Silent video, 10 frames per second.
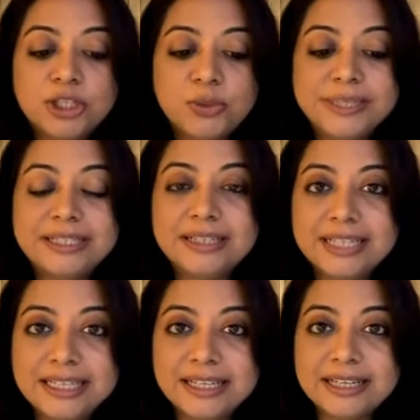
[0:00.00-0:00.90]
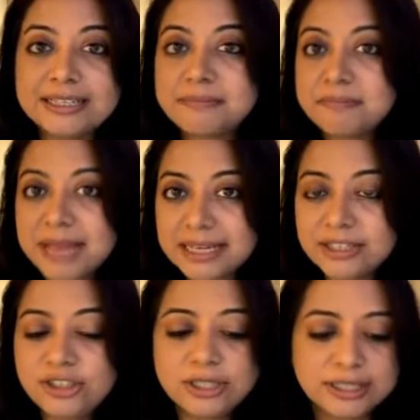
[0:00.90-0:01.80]
Twitter India's
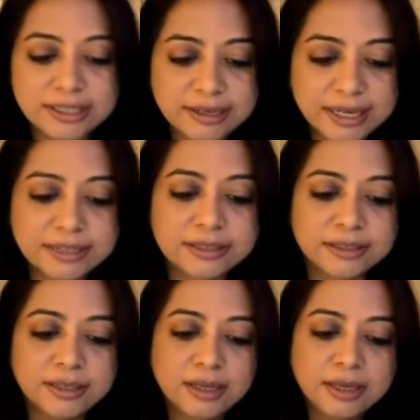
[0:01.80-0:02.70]
managing director,